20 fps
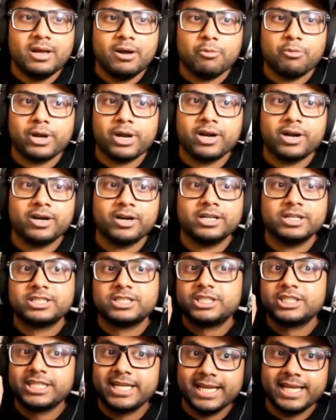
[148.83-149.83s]
where
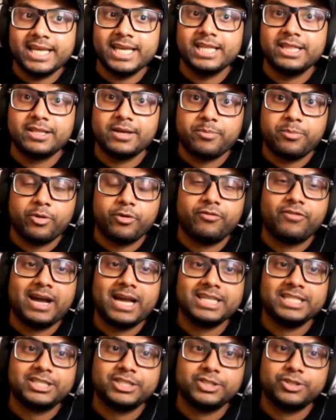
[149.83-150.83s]
Chicken
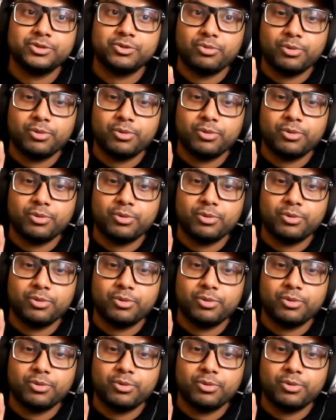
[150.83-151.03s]
provides you